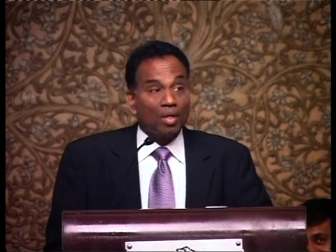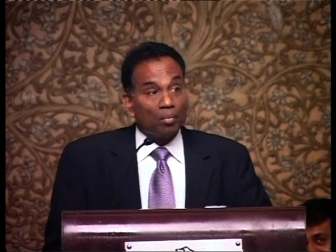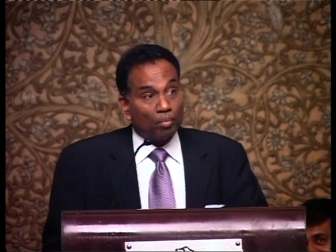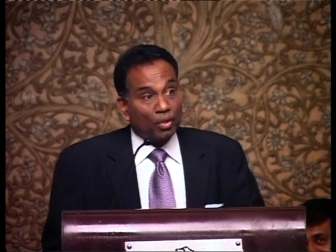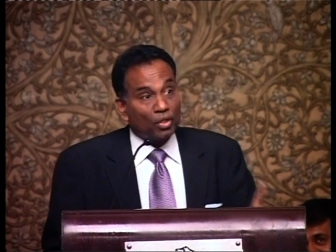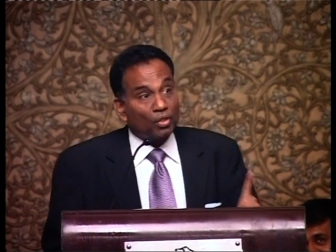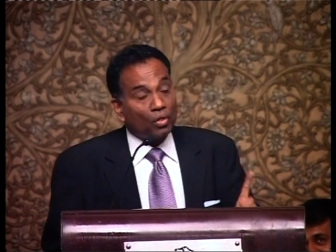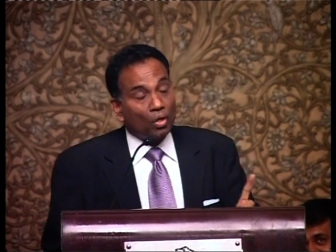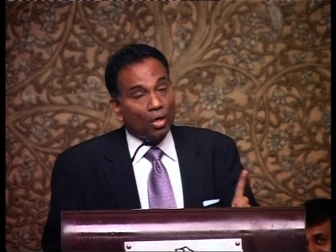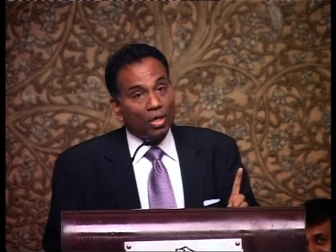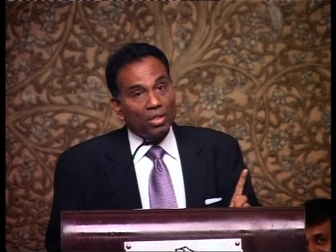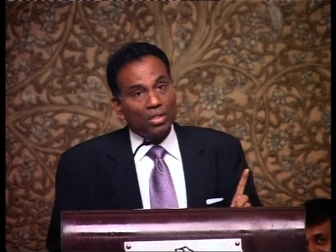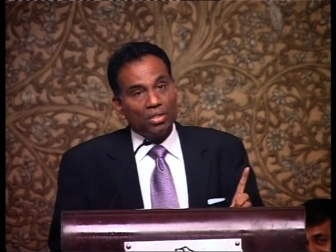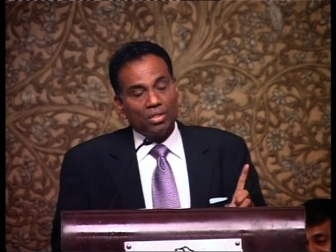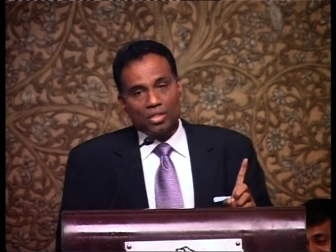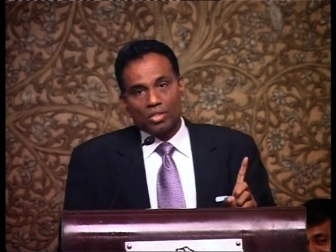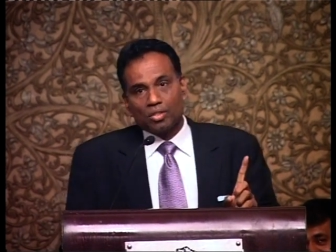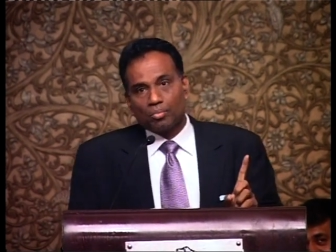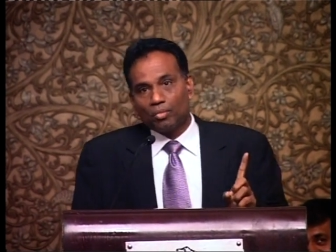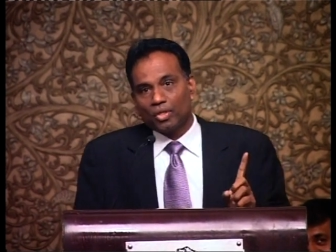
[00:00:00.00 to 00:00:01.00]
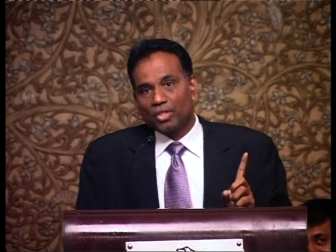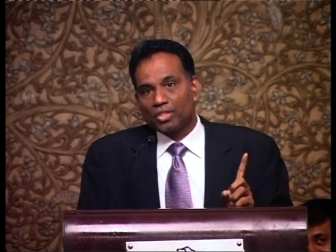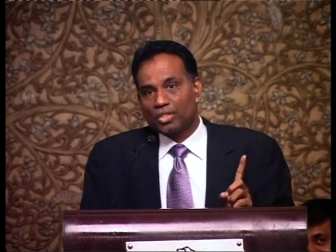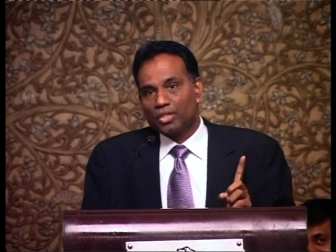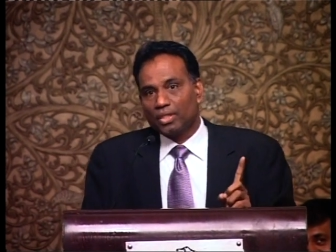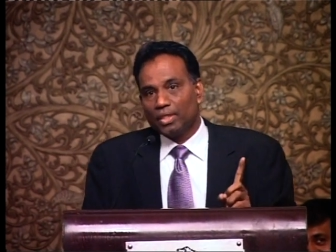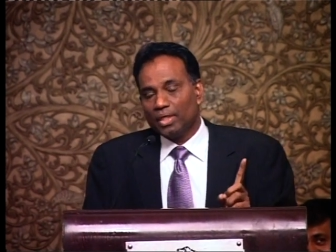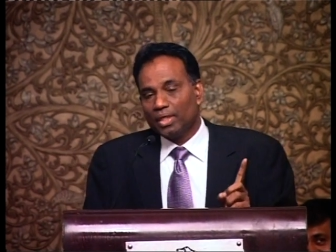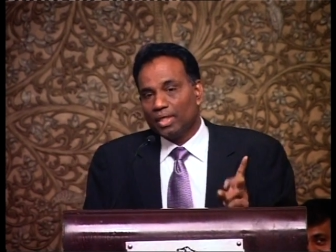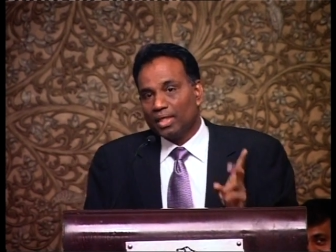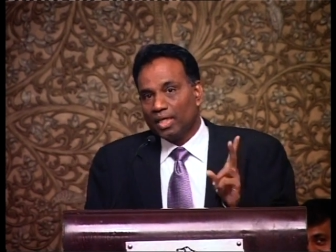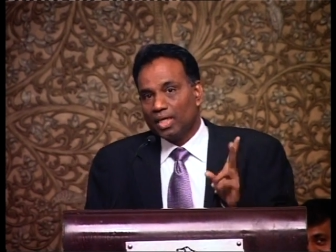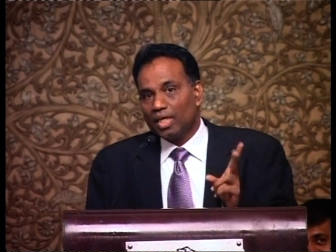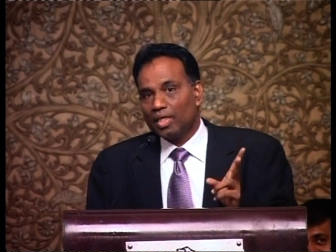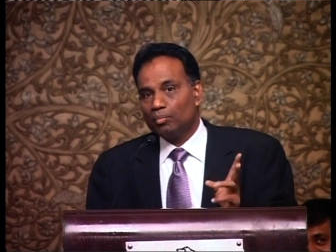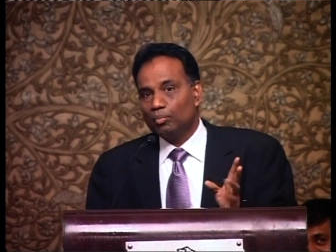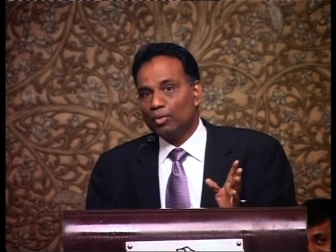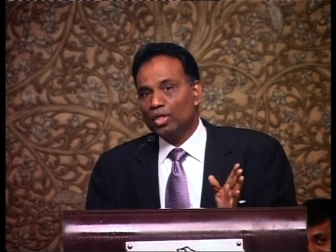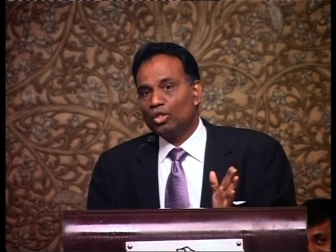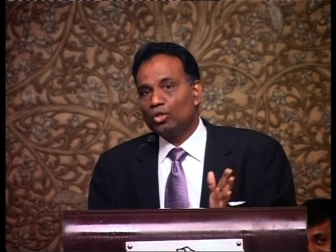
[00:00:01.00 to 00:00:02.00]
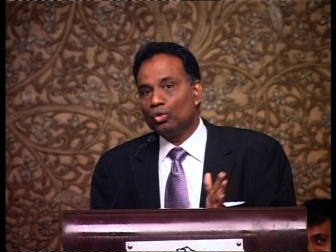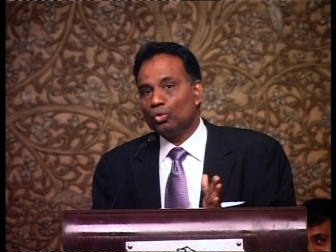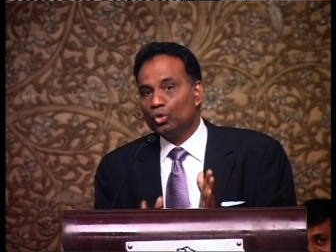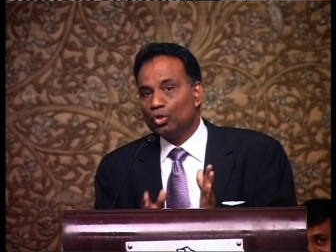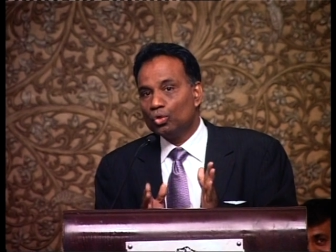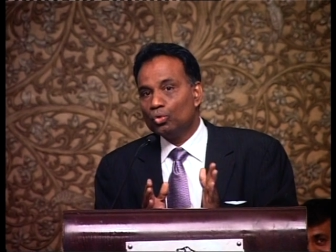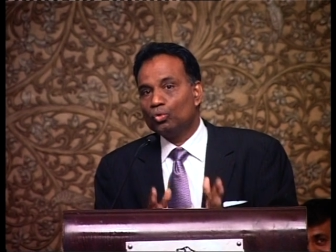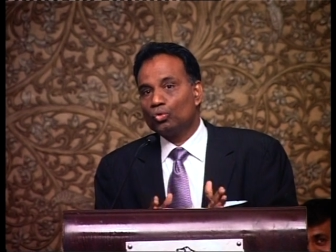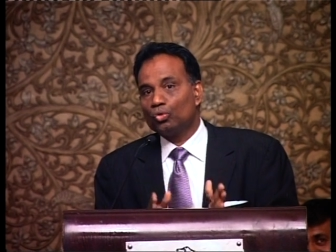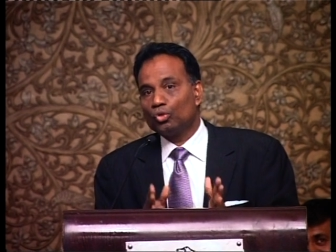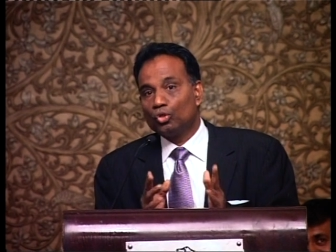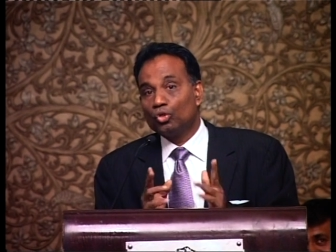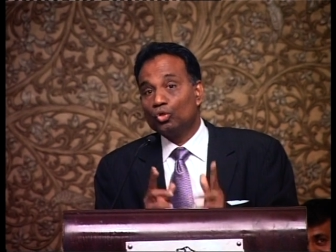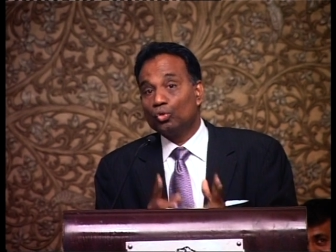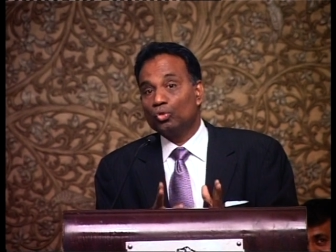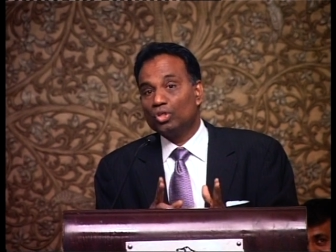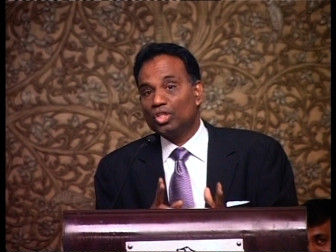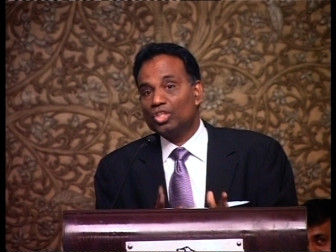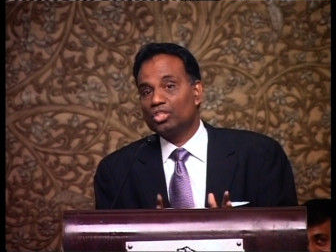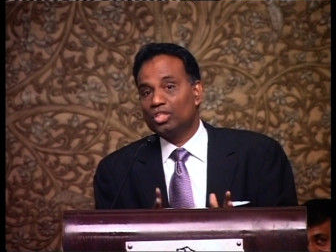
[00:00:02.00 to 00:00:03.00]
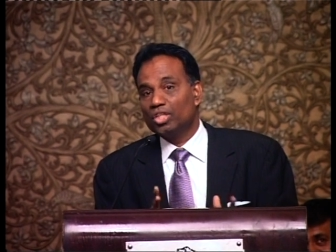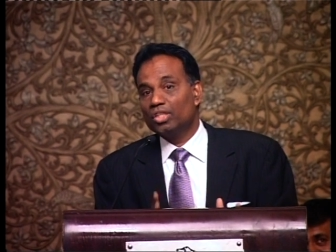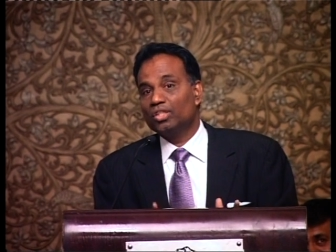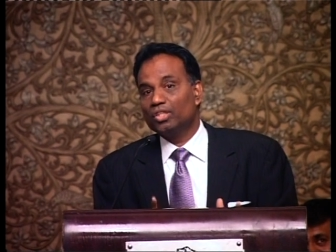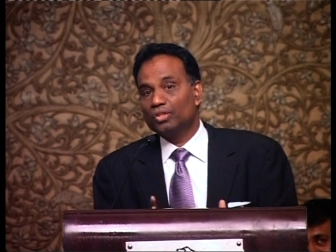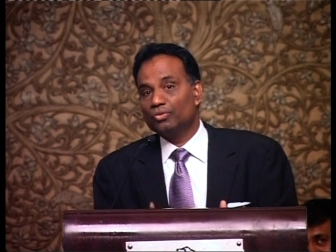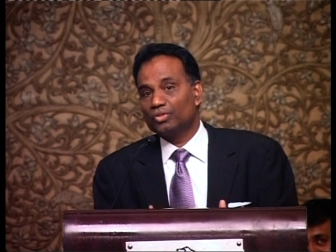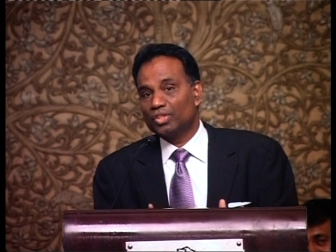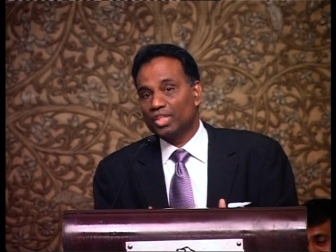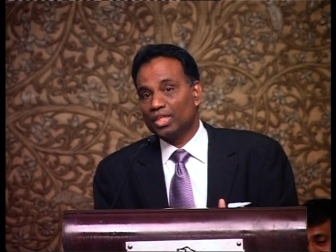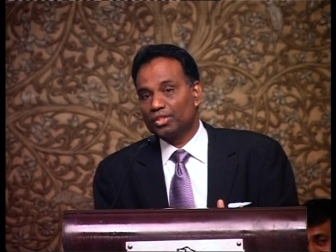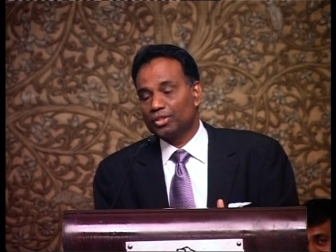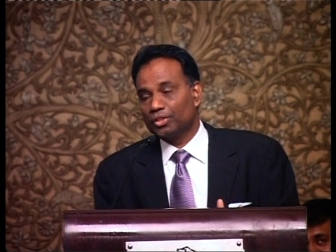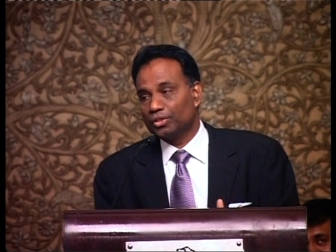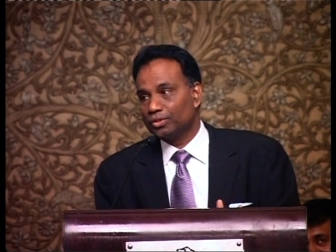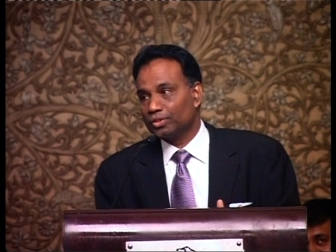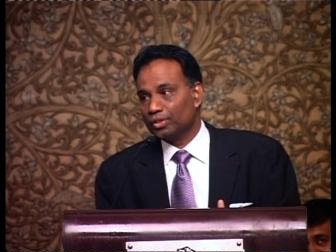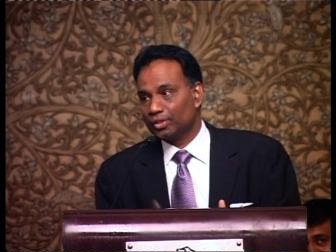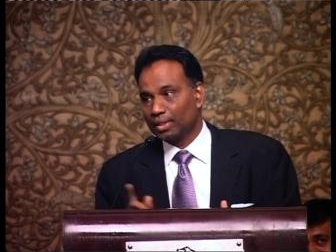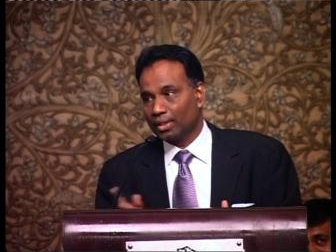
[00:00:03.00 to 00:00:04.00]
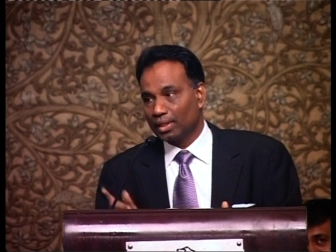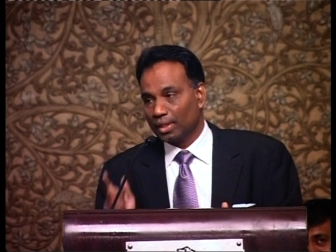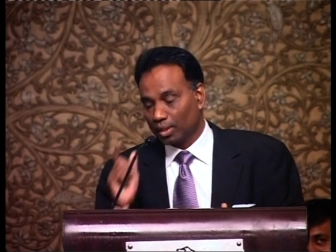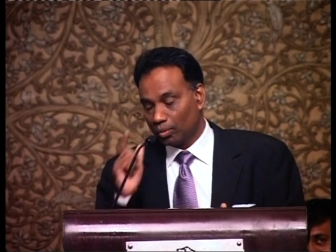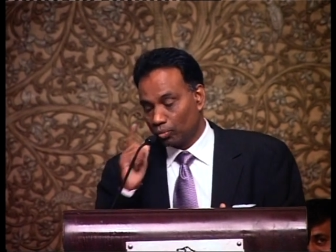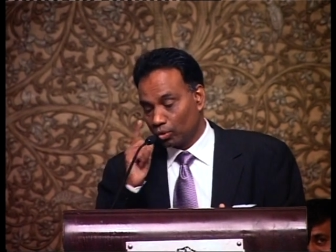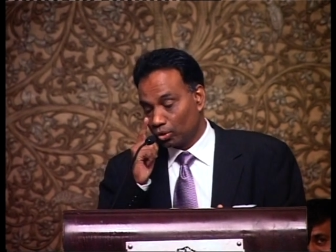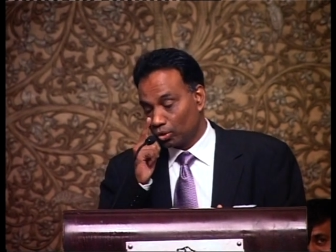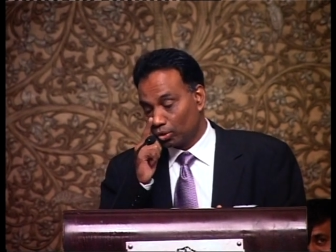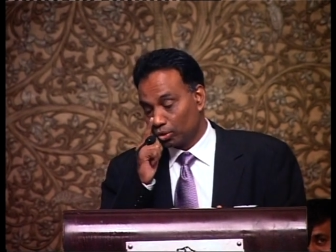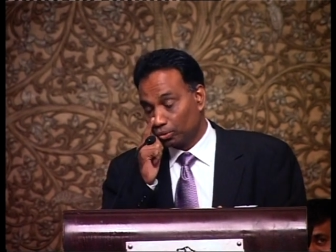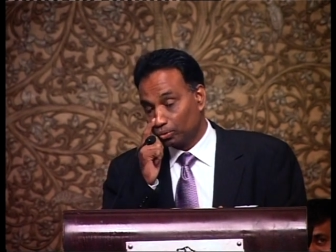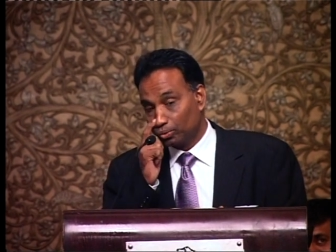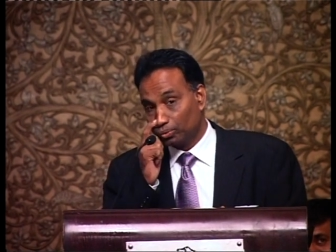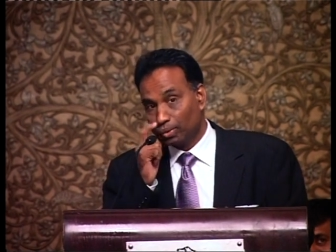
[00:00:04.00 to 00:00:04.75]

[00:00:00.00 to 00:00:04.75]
But God, in His mercy, led me to do two distinctive sections, and I want to